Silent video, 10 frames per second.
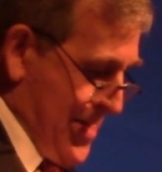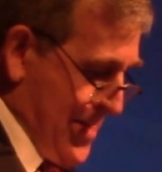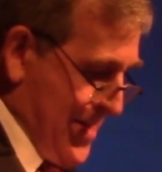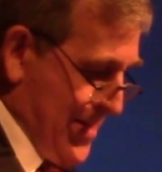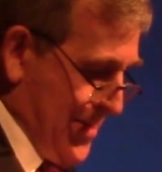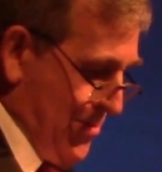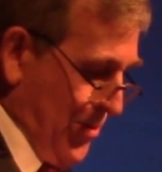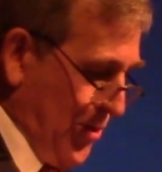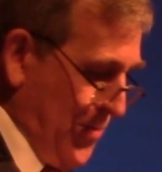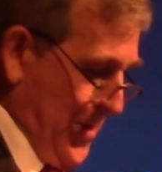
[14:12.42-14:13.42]
there
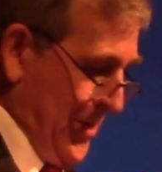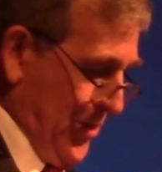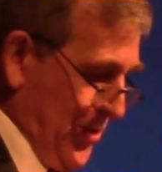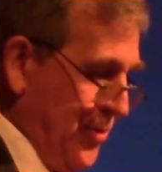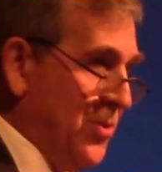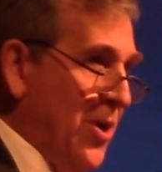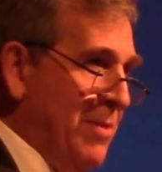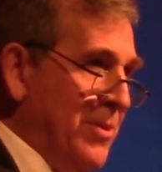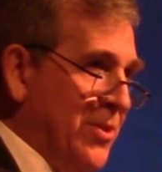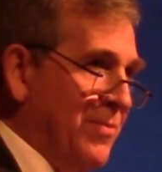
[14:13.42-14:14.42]
were two patients who
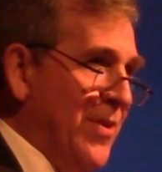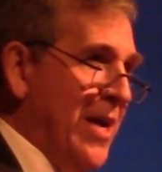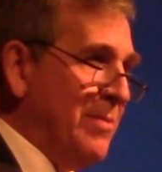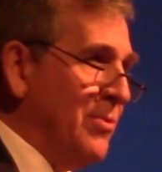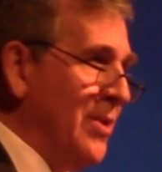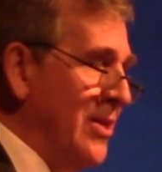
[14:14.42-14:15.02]
taught me some valuable